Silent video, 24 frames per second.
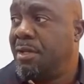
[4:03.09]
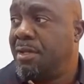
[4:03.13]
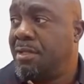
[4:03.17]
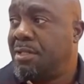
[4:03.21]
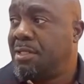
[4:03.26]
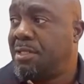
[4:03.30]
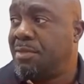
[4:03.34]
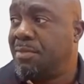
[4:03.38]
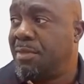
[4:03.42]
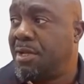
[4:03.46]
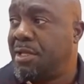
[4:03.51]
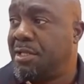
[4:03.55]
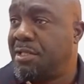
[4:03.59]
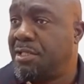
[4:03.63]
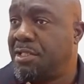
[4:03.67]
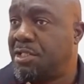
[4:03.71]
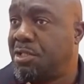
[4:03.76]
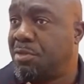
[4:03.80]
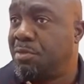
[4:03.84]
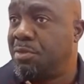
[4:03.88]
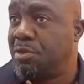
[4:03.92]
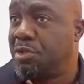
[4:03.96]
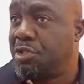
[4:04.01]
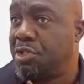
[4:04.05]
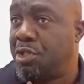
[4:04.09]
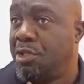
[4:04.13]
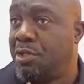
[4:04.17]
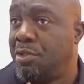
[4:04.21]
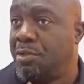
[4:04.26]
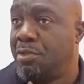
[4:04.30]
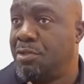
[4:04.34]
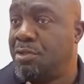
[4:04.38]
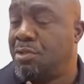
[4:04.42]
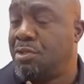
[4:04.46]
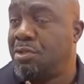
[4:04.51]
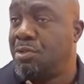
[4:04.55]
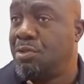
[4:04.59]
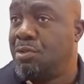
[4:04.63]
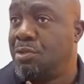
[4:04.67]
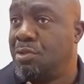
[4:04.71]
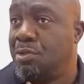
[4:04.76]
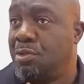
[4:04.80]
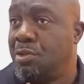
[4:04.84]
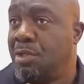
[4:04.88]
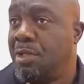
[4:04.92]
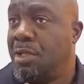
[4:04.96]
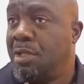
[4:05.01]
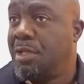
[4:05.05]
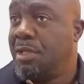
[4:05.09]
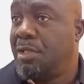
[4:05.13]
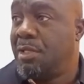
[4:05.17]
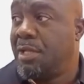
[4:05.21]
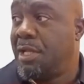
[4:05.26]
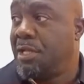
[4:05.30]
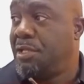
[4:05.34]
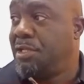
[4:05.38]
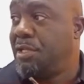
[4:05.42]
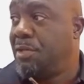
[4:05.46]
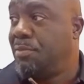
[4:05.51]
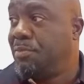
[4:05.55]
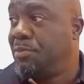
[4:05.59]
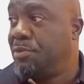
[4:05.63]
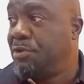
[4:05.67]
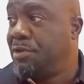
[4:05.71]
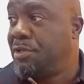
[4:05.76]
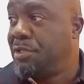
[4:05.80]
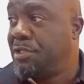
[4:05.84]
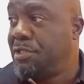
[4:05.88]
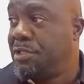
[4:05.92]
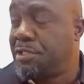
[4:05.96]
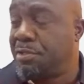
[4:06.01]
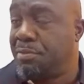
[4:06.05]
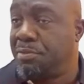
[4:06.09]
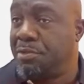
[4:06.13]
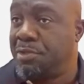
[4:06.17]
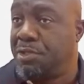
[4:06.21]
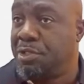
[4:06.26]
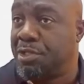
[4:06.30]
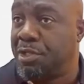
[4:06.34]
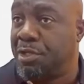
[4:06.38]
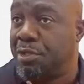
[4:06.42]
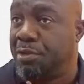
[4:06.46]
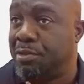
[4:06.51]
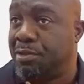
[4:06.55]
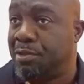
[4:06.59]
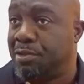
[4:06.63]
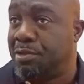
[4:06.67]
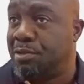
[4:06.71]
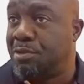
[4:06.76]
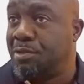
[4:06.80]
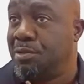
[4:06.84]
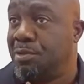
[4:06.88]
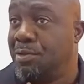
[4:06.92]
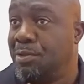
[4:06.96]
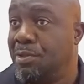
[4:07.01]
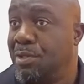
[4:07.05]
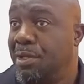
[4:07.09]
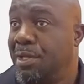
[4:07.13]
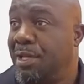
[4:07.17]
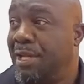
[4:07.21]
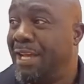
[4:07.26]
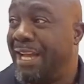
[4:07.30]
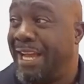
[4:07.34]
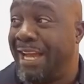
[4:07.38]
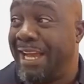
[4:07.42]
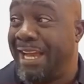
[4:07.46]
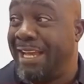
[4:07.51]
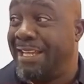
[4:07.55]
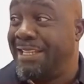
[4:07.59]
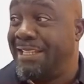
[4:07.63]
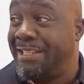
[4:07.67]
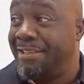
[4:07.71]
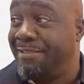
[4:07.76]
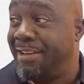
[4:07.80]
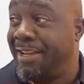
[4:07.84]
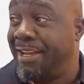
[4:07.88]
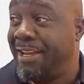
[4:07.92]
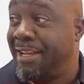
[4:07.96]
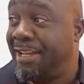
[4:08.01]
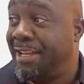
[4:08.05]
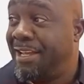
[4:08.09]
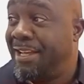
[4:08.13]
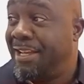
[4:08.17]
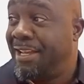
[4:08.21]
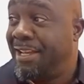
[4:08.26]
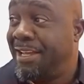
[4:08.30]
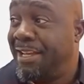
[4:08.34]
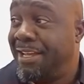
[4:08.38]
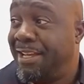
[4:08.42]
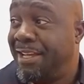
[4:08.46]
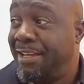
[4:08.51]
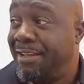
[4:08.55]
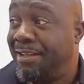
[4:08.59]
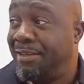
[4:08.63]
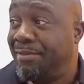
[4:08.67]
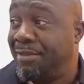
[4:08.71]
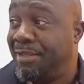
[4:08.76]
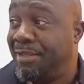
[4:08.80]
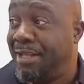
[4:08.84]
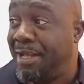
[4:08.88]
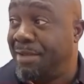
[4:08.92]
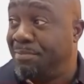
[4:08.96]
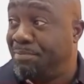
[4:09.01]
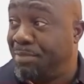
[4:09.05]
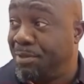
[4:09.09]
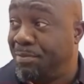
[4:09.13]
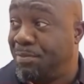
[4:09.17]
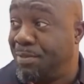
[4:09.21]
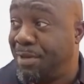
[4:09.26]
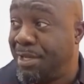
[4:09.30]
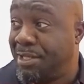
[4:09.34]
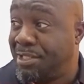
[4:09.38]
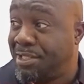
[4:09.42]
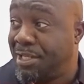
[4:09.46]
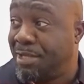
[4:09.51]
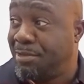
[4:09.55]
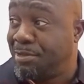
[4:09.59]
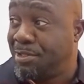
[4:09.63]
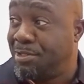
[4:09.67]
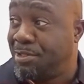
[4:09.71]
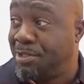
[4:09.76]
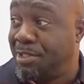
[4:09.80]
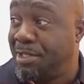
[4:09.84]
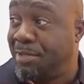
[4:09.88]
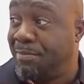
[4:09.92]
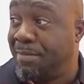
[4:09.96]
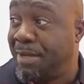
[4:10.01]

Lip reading: cement distribution to Nigerian brewery distribution to Adire that people are shouting today.